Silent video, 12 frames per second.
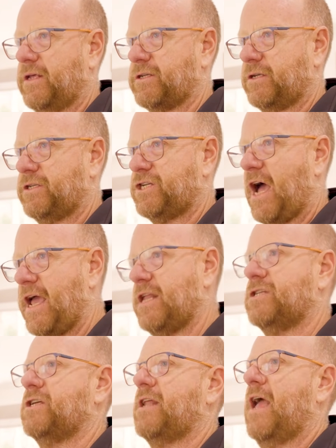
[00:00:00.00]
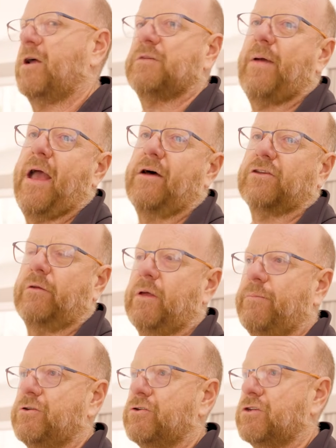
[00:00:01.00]
a change in how much power is going to
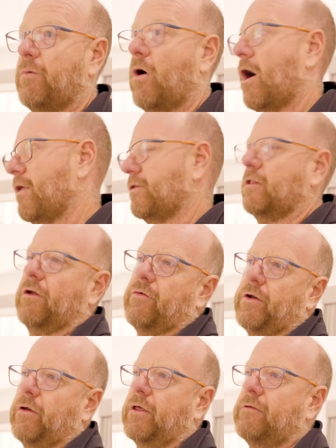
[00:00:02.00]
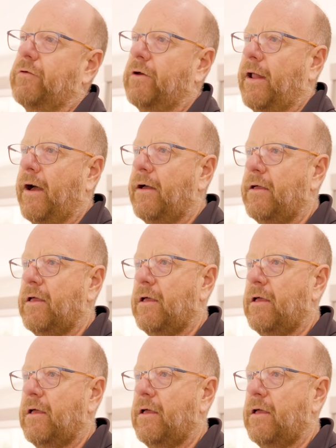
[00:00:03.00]
be produced by either the grid or the inverter.